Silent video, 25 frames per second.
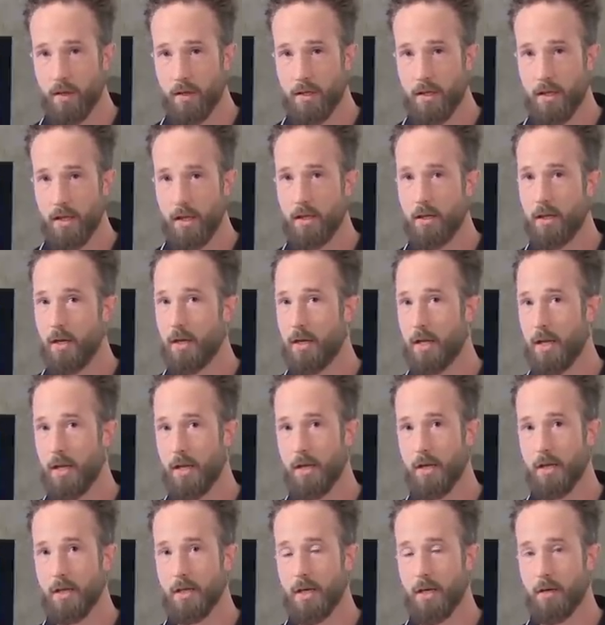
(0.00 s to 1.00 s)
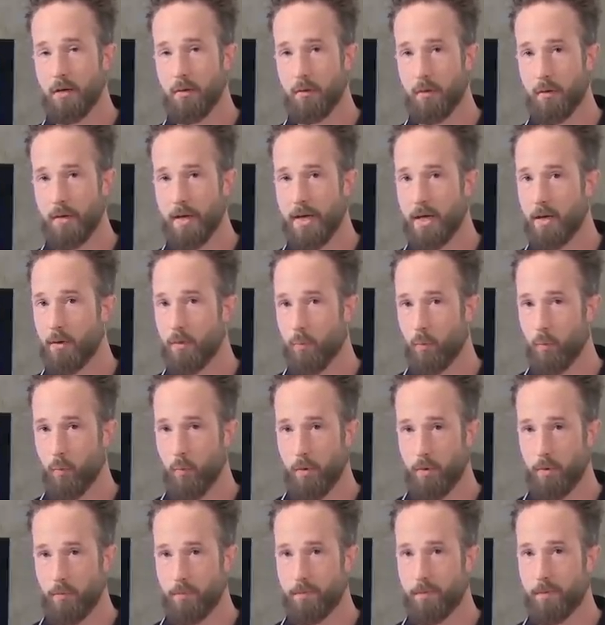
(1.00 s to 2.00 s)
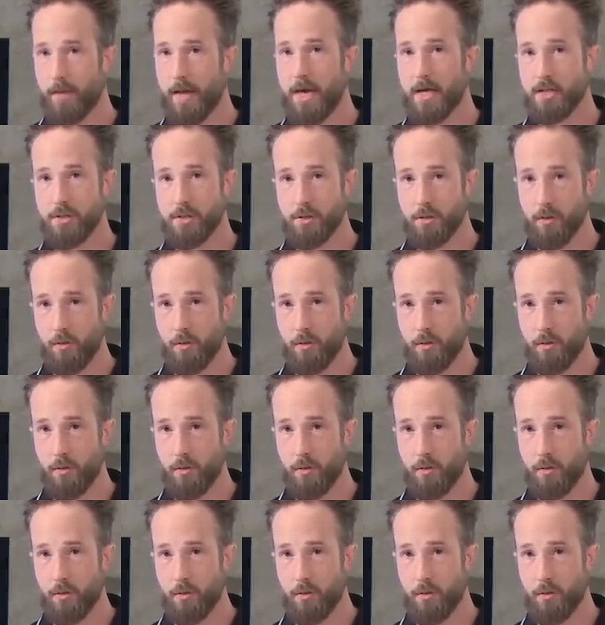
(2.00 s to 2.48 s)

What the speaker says: again, an indicator light will flash,